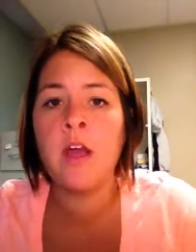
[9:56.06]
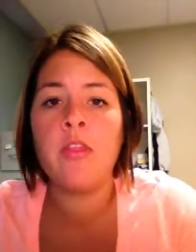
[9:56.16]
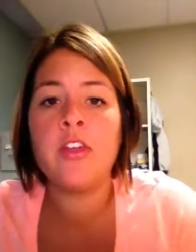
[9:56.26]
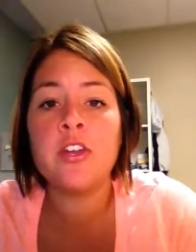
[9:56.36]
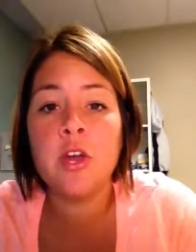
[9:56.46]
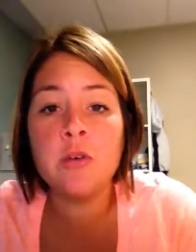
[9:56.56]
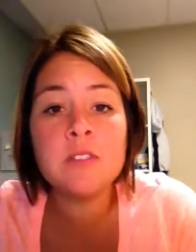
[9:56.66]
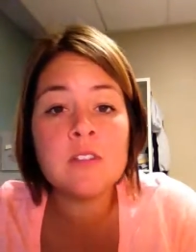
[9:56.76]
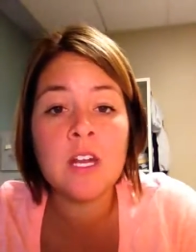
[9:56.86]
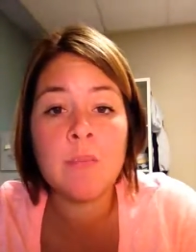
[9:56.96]
The
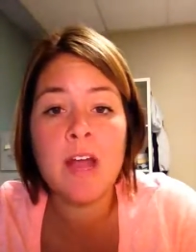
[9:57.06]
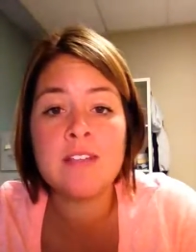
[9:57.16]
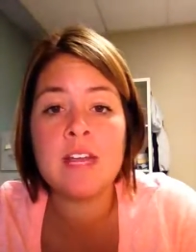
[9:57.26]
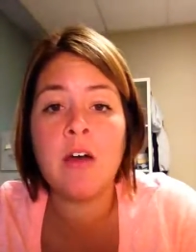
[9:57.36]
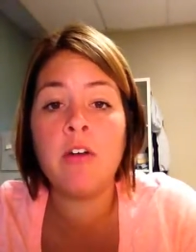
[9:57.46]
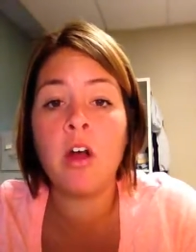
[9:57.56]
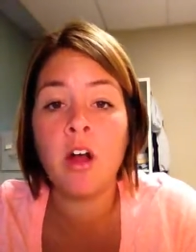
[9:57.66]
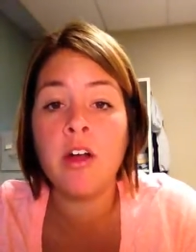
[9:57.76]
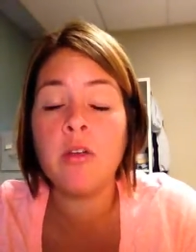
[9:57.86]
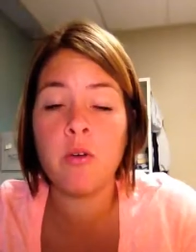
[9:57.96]
notes that I pass out
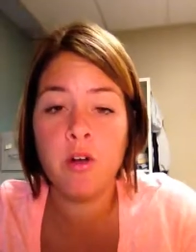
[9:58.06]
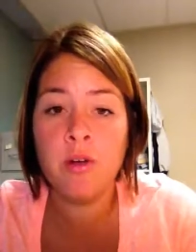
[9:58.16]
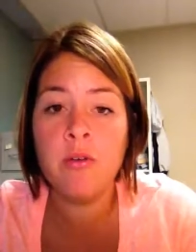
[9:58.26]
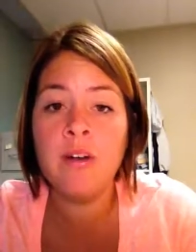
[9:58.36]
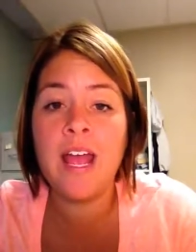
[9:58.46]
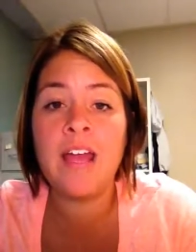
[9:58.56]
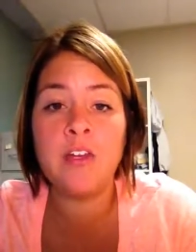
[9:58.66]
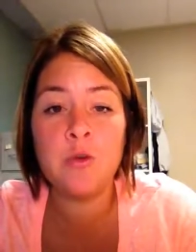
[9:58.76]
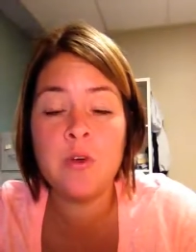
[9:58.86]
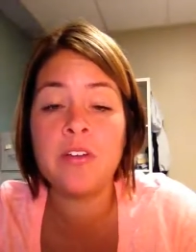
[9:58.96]
are your own, and
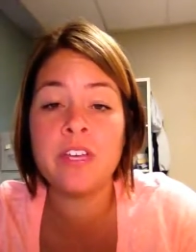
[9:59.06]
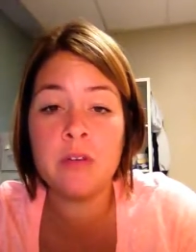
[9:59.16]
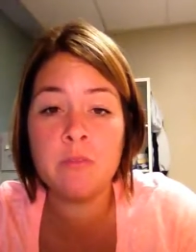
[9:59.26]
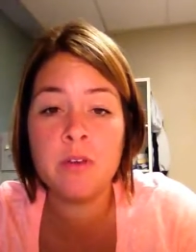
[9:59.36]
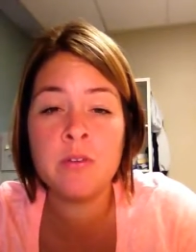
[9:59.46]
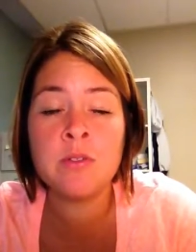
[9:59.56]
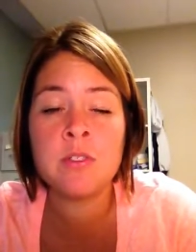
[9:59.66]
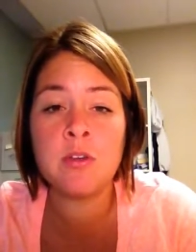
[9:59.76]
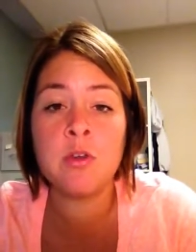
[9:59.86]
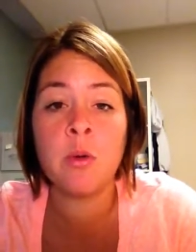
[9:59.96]
you will keep those.
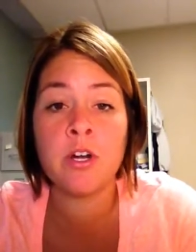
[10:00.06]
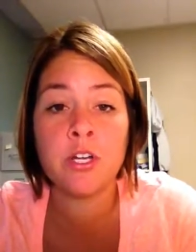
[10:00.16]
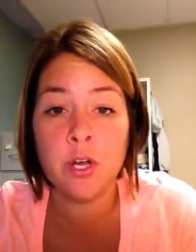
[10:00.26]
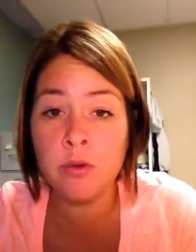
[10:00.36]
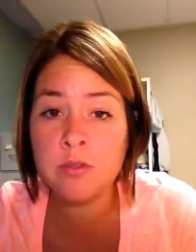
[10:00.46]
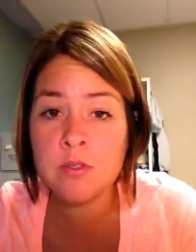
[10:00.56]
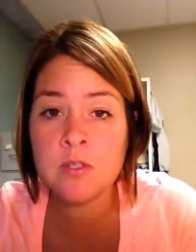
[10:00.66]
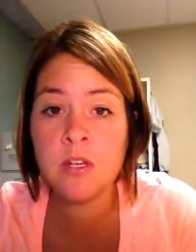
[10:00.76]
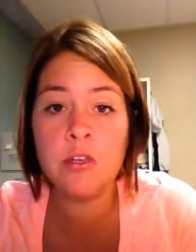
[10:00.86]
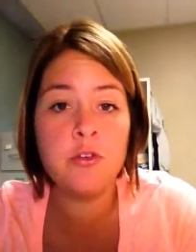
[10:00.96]
So your
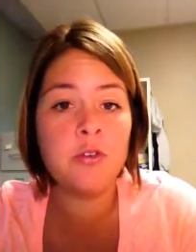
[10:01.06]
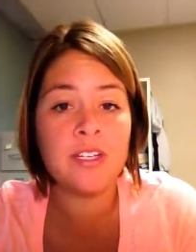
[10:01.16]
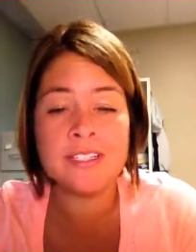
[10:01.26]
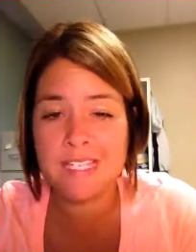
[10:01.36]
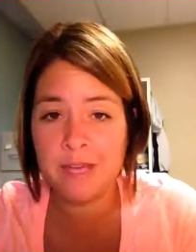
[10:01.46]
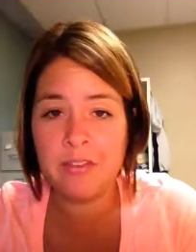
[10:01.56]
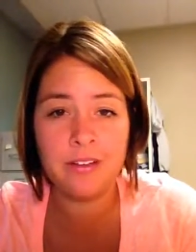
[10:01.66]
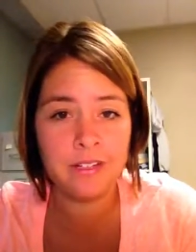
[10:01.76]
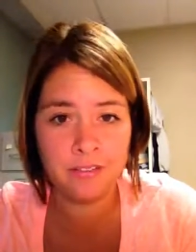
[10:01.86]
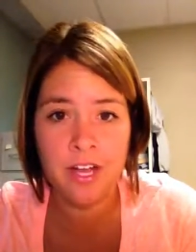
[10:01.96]
notes, you can
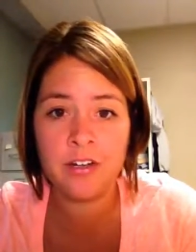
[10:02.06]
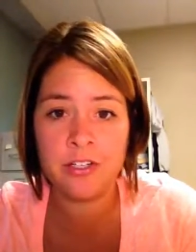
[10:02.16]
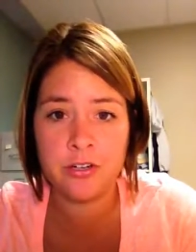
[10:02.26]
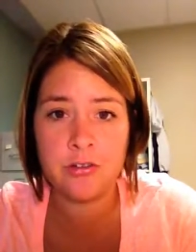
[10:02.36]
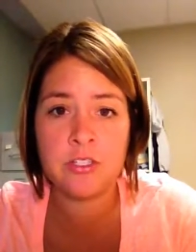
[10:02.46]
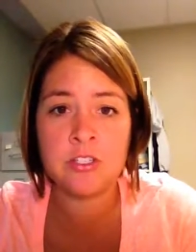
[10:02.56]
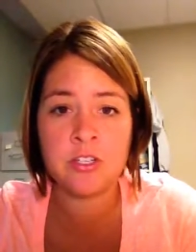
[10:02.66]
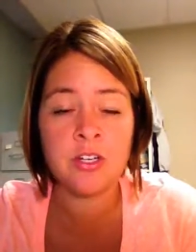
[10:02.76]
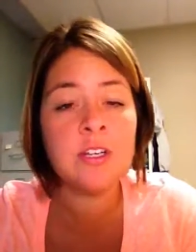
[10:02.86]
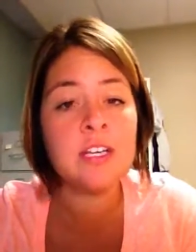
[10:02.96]
definitely write on your notes because
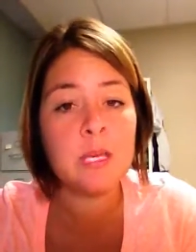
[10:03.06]
you're going to